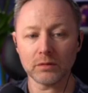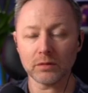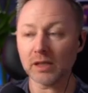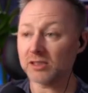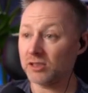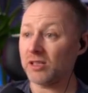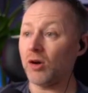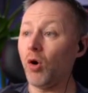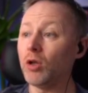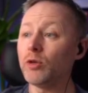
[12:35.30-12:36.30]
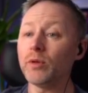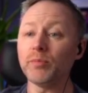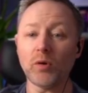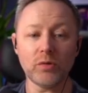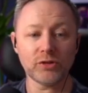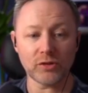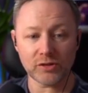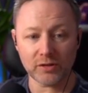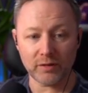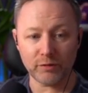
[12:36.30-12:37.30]
It's Hollywood Bowl, so
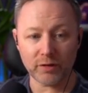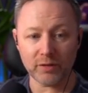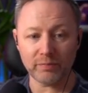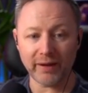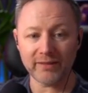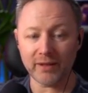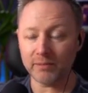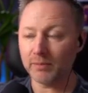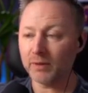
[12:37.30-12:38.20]
it's like fucking big time.